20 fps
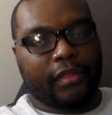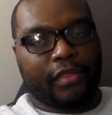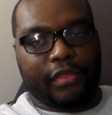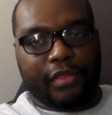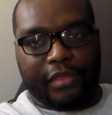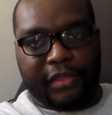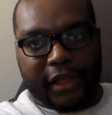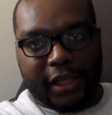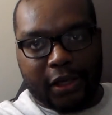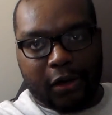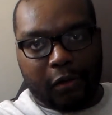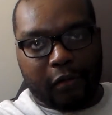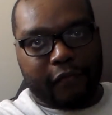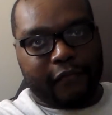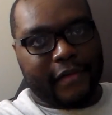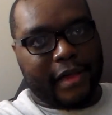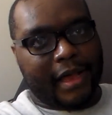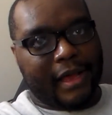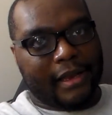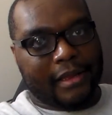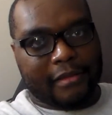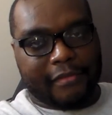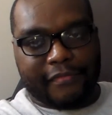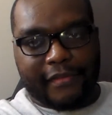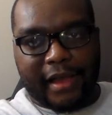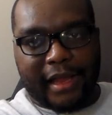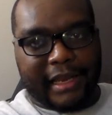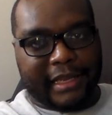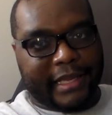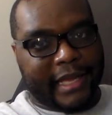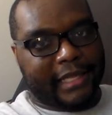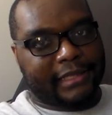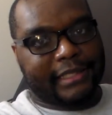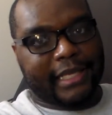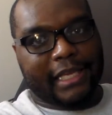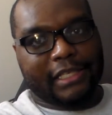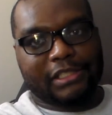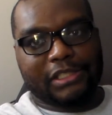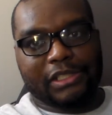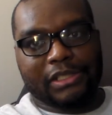Theo finally got
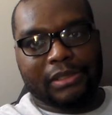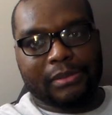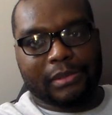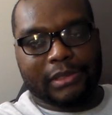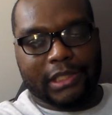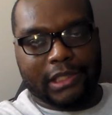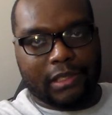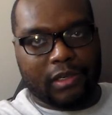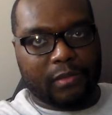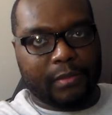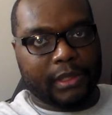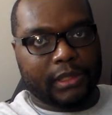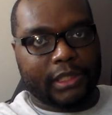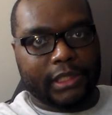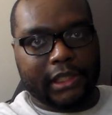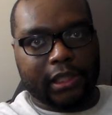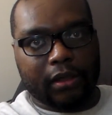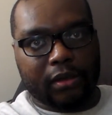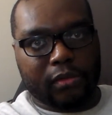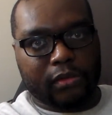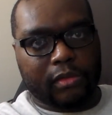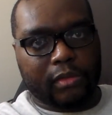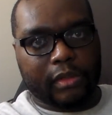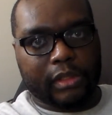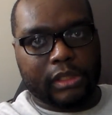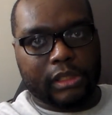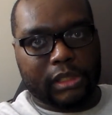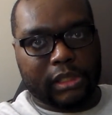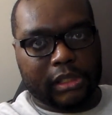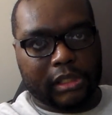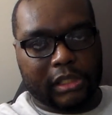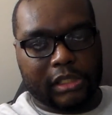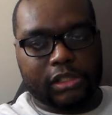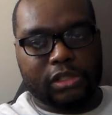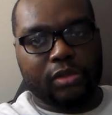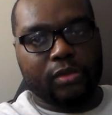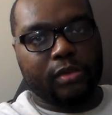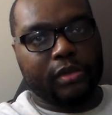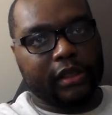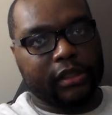that chip. Theo,
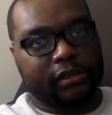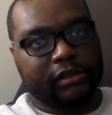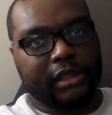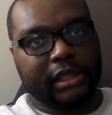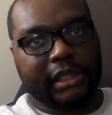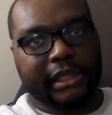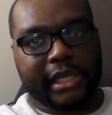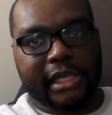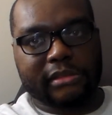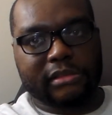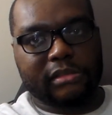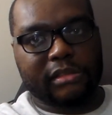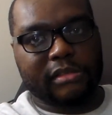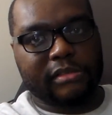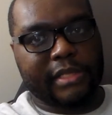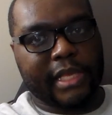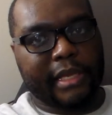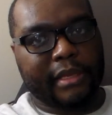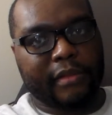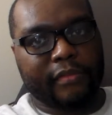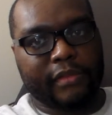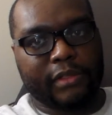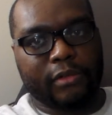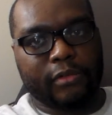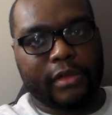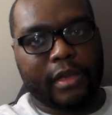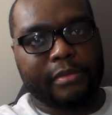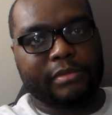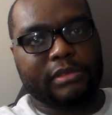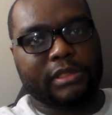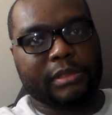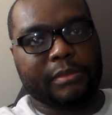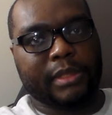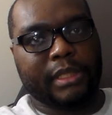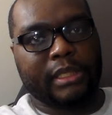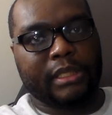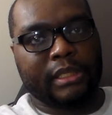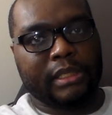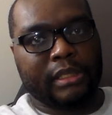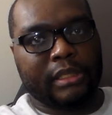he's doing his thing as an executive. Theo Epstein,
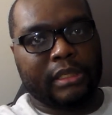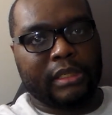man.